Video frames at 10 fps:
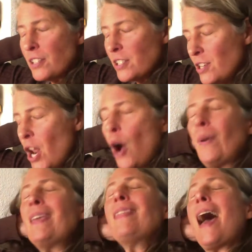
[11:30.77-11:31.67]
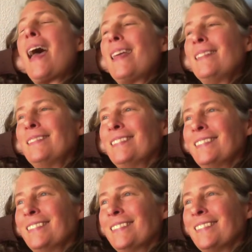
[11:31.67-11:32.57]
Knowing that,
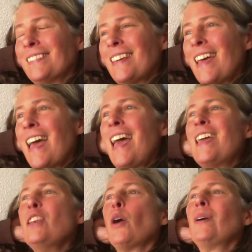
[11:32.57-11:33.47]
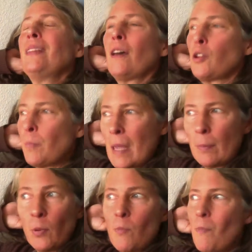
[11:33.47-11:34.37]
and knowing that other
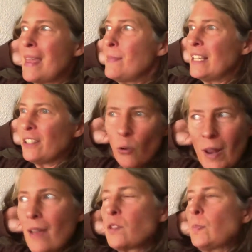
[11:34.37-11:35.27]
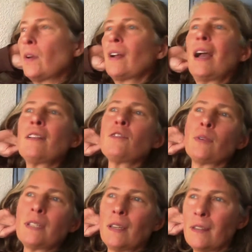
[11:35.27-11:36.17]
people maybe don't have spirit guides who
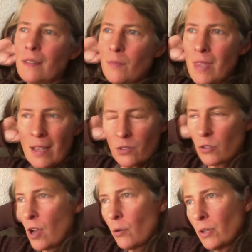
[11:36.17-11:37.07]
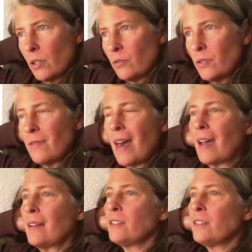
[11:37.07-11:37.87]
are telling them yes or no or don't do that,